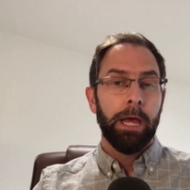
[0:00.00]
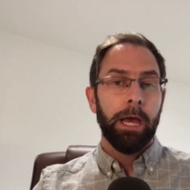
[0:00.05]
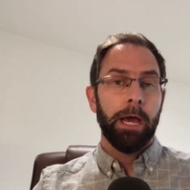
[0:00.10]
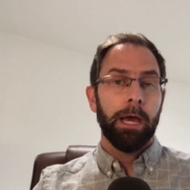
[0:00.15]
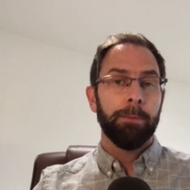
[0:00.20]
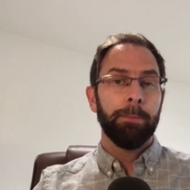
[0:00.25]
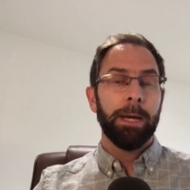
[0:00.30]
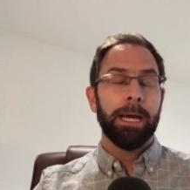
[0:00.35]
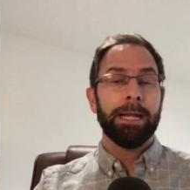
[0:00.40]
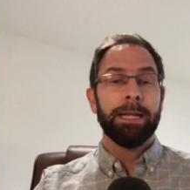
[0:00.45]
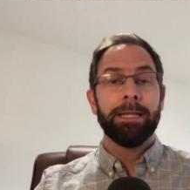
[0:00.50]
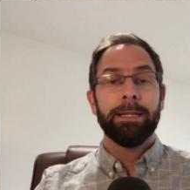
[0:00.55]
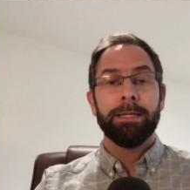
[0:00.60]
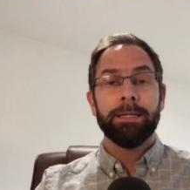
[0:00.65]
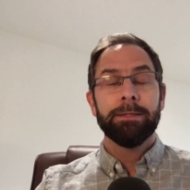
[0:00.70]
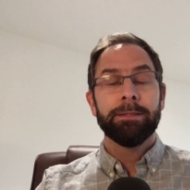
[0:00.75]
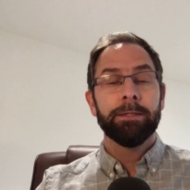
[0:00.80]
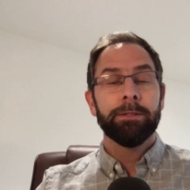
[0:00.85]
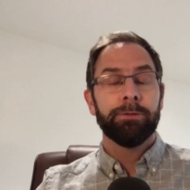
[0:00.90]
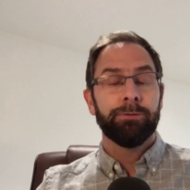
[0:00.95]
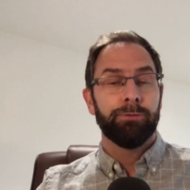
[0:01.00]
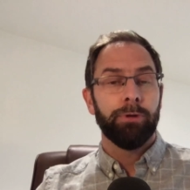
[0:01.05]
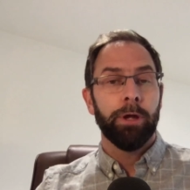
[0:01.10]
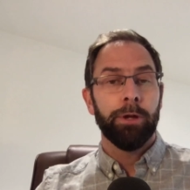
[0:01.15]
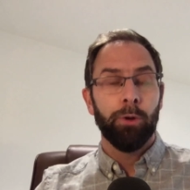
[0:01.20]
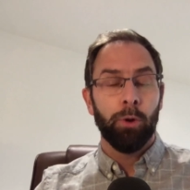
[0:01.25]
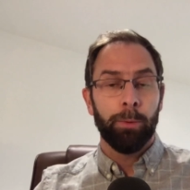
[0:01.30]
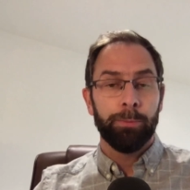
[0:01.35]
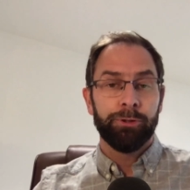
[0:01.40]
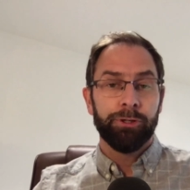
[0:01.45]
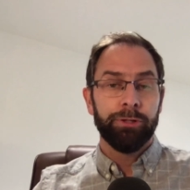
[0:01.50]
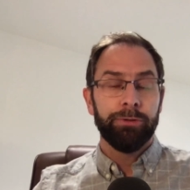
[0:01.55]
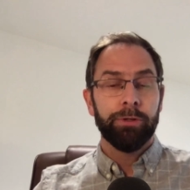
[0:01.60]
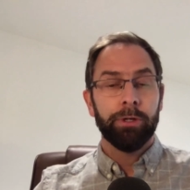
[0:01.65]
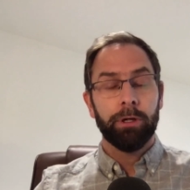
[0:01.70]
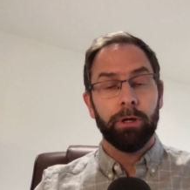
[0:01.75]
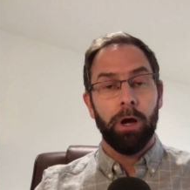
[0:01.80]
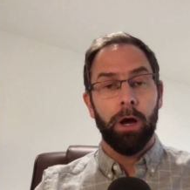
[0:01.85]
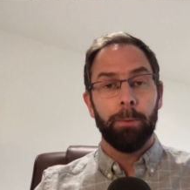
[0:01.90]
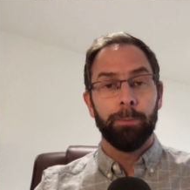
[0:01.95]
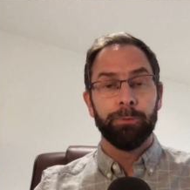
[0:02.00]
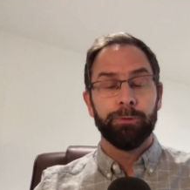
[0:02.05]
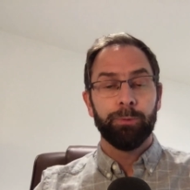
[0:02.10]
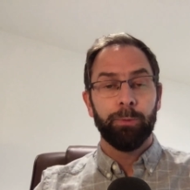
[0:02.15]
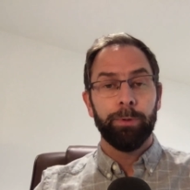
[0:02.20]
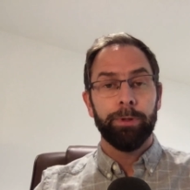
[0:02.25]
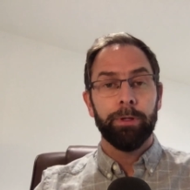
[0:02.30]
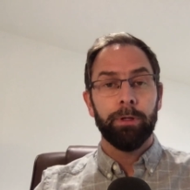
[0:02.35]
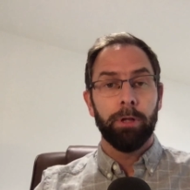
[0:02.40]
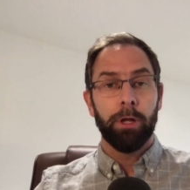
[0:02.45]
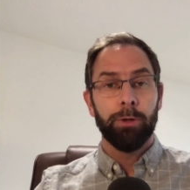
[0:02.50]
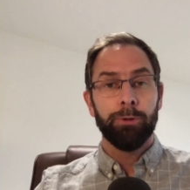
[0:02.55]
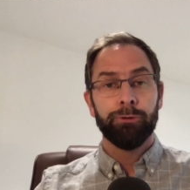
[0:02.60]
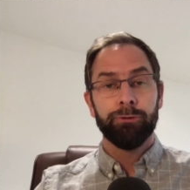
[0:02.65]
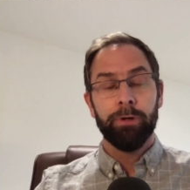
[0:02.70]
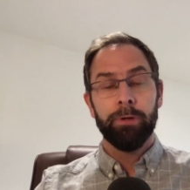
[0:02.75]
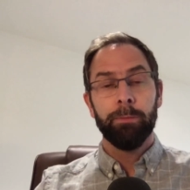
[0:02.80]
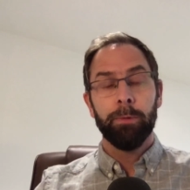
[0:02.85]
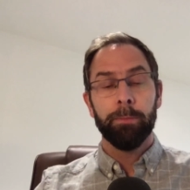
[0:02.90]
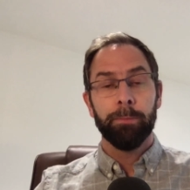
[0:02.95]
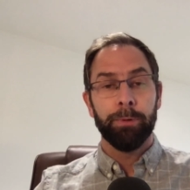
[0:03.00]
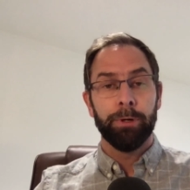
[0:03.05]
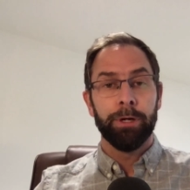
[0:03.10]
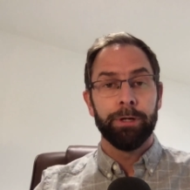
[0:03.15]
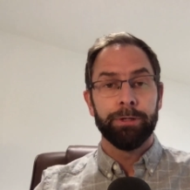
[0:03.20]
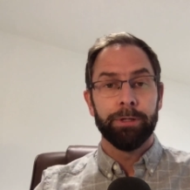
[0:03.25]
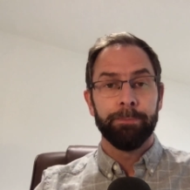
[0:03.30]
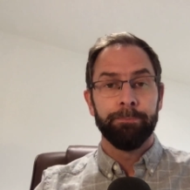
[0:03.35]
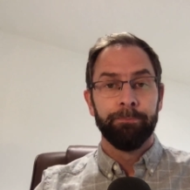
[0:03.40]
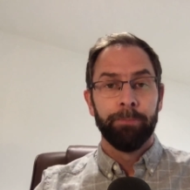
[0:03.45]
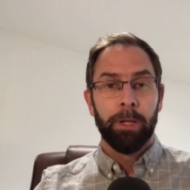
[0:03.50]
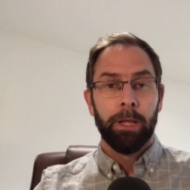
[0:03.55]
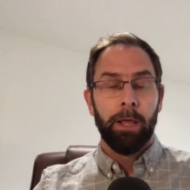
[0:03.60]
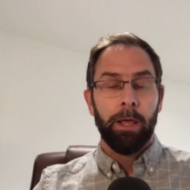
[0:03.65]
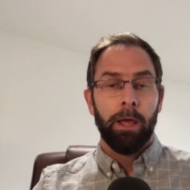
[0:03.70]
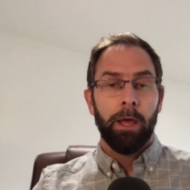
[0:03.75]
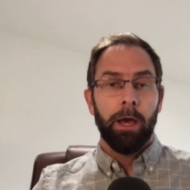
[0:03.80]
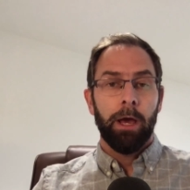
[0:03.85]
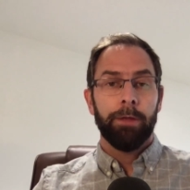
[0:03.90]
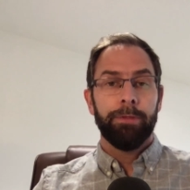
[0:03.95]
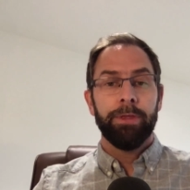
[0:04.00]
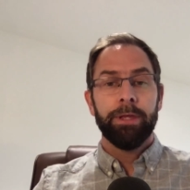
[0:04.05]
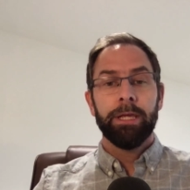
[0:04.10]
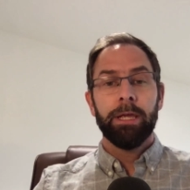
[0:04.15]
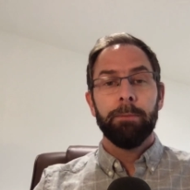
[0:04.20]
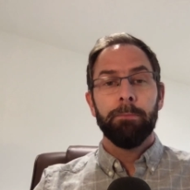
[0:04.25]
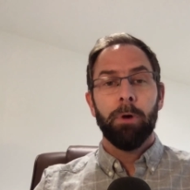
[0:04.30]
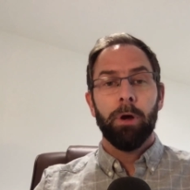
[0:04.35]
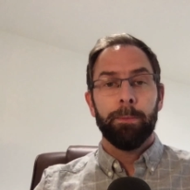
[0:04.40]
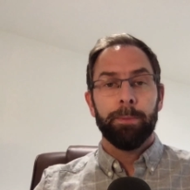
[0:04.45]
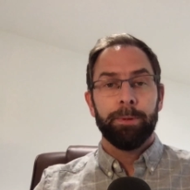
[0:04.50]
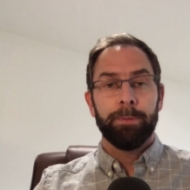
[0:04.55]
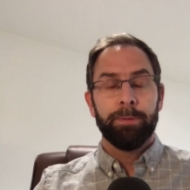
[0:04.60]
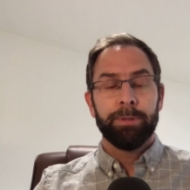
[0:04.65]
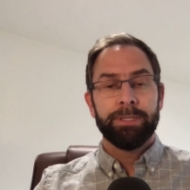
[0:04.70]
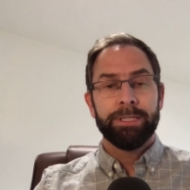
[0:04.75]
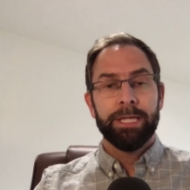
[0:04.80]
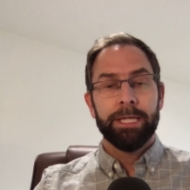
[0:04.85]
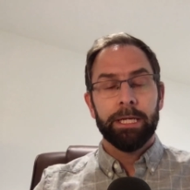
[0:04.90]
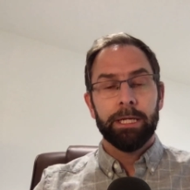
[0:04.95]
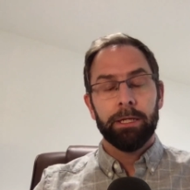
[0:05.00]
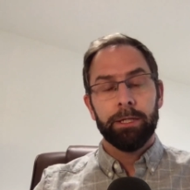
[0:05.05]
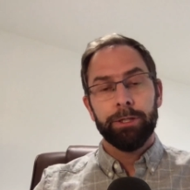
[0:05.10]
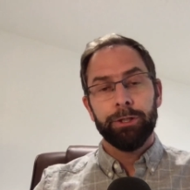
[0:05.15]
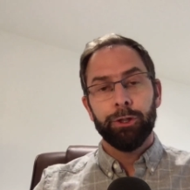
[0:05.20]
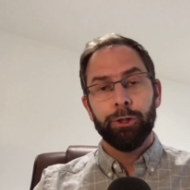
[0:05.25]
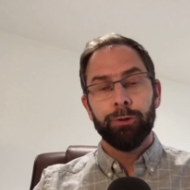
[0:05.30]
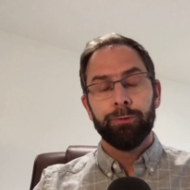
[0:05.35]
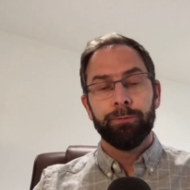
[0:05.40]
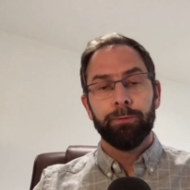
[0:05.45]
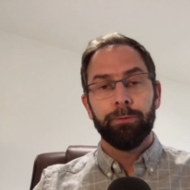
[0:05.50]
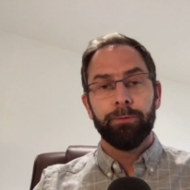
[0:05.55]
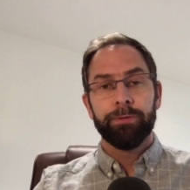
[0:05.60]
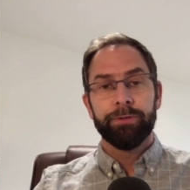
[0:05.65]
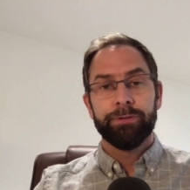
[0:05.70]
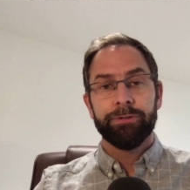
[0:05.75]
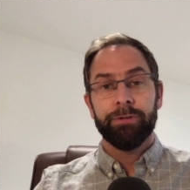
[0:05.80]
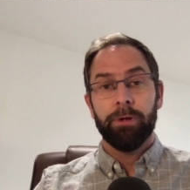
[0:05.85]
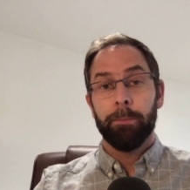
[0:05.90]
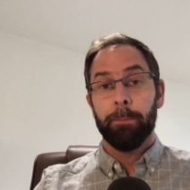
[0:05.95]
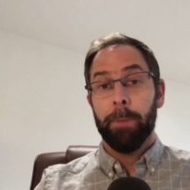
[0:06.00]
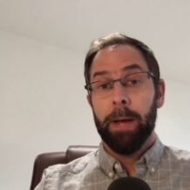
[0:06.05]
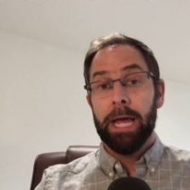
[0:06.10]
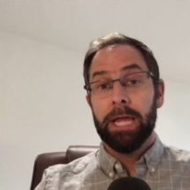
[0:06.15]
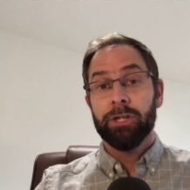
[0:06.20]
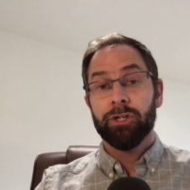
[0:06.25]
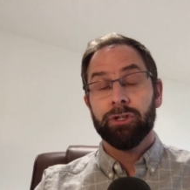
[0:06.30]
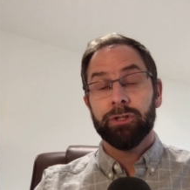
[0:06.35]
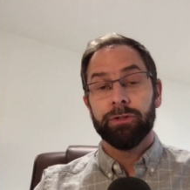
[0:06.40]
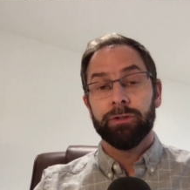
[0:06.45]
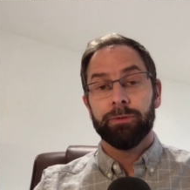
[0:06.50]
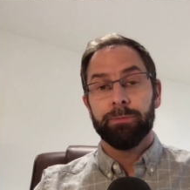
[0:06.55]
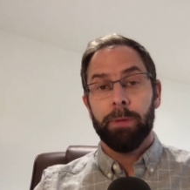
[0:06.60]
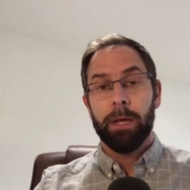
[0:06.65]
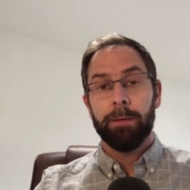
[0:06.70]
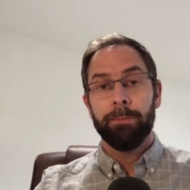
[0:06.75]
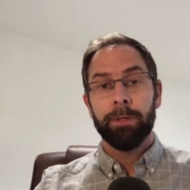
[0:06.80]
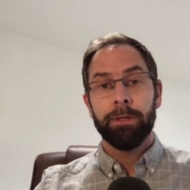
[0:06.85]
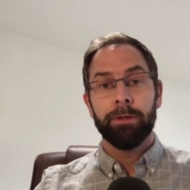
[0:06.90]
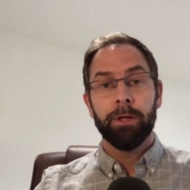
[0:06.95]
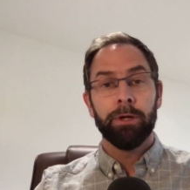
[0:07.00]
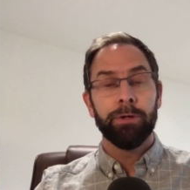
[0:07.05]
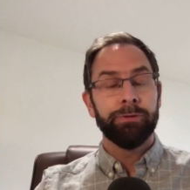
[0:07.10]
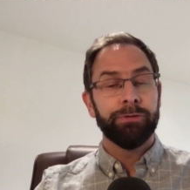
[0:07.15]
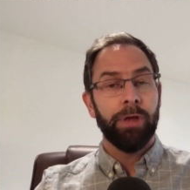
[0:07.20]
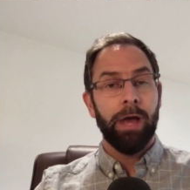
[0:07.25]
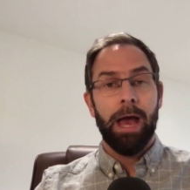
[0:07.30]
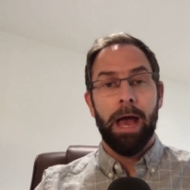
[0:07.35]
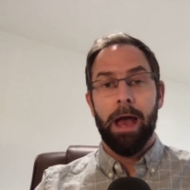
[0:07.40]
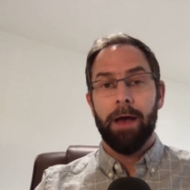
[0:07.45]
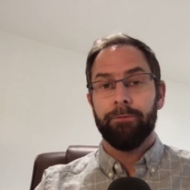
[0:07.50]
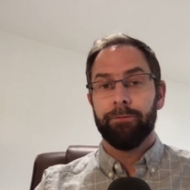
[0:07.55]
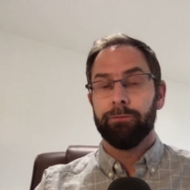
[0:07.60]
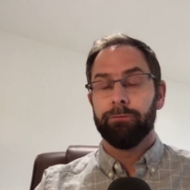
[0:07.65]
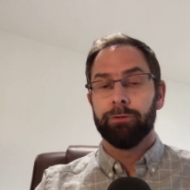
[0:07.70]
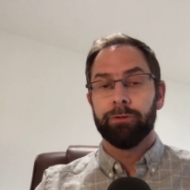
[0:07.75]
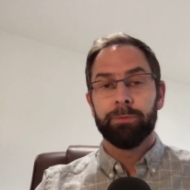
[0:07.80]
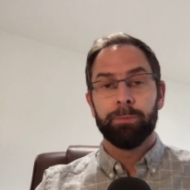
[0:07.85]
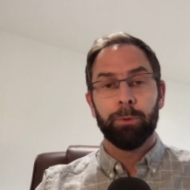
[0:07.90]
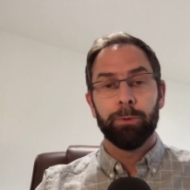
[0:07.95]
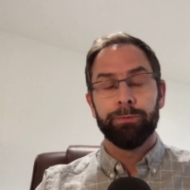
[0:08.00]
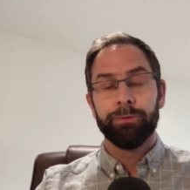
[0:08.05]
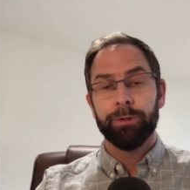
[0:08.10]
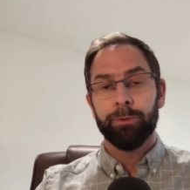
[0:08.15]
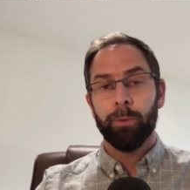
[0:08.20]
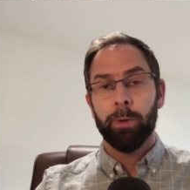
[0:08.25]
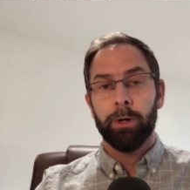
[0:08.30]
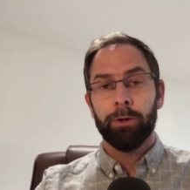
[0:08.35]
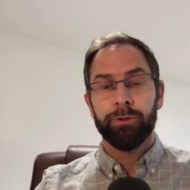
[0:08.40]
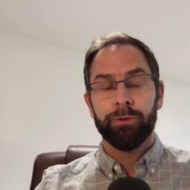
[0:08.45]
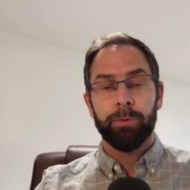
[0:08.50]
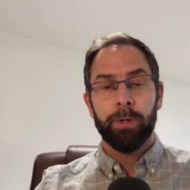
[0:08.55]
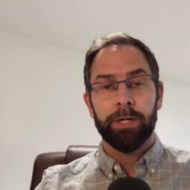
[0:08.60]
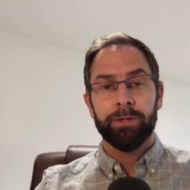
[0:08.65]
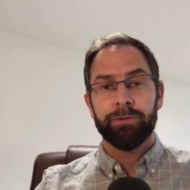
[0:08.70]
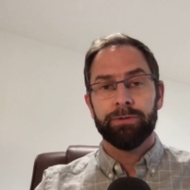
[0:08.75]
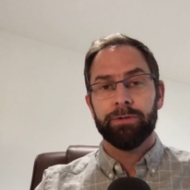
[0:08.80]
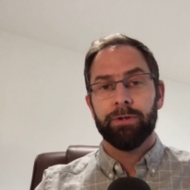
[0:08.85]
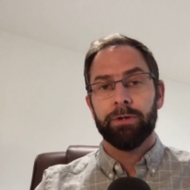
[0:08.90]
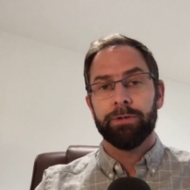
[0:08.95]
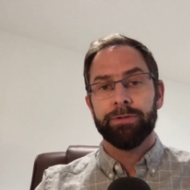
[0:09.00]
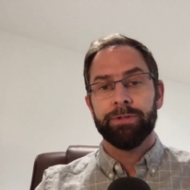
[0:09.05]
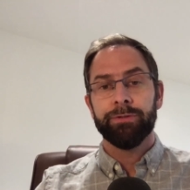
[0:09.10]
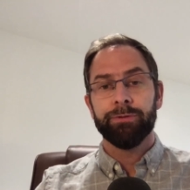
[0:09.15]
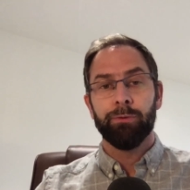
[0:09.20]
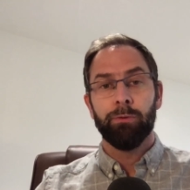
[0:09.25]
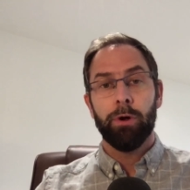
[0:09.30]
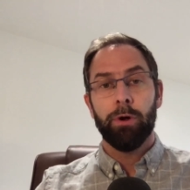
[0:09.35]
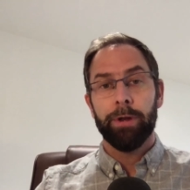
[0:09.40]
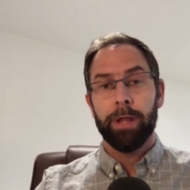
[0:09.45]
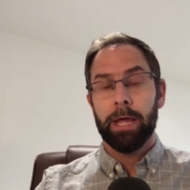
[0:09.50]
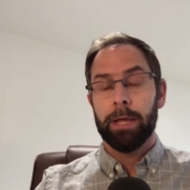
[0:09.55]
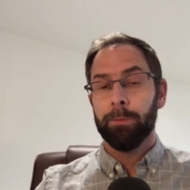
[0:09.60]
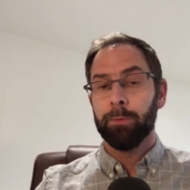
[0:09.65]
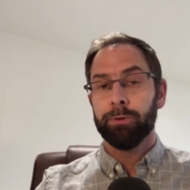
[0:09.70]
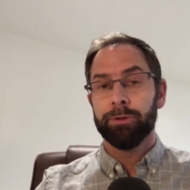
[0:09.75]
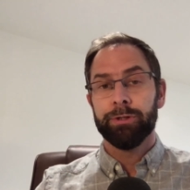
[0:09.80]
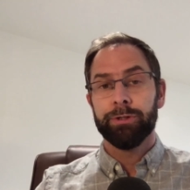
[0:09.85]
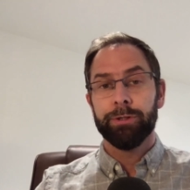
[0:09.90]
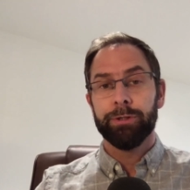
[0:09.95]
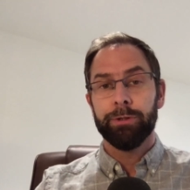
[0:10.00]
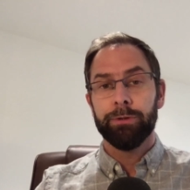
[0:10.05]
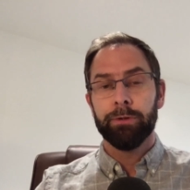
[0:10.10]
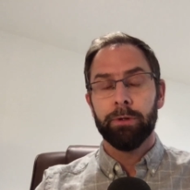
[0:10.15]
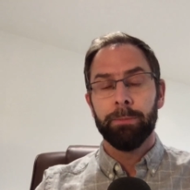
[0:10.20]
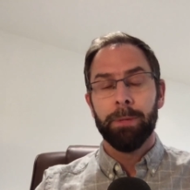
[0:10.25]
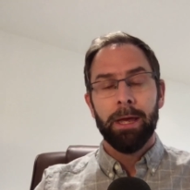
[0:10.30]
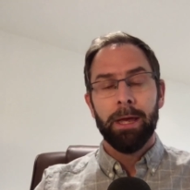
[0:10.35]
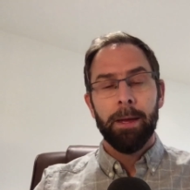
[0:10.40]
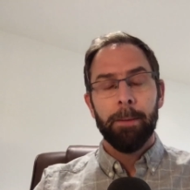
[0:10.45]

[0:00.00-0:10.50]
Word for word: Um, and it is a, an option that comes with a low treatment burden. I think it might be particularly useful for some patients, maybe those that haven't responded well to exercises or aren't able to do them.